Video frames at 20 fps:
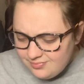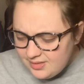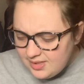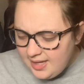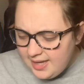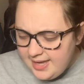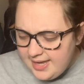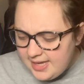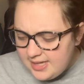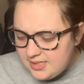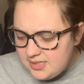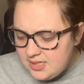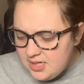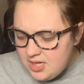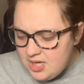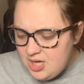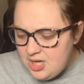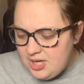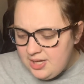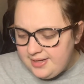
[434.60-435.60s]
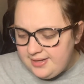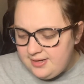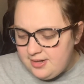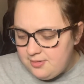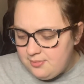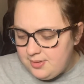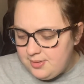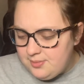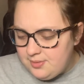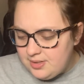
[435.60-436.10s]
And, you know,
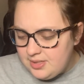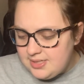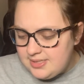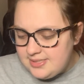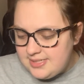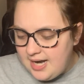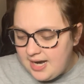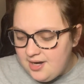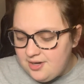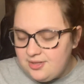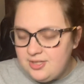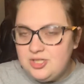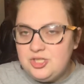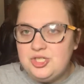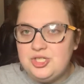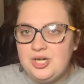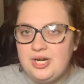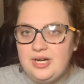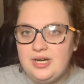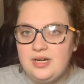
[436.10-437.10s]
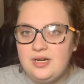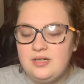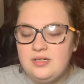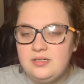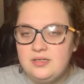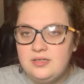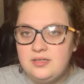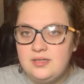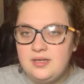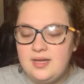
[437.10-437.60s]
we weren't entirely sure,
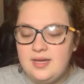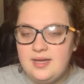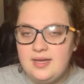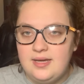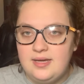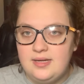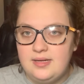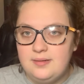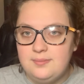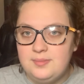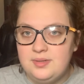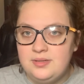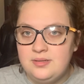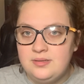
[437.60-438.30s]
I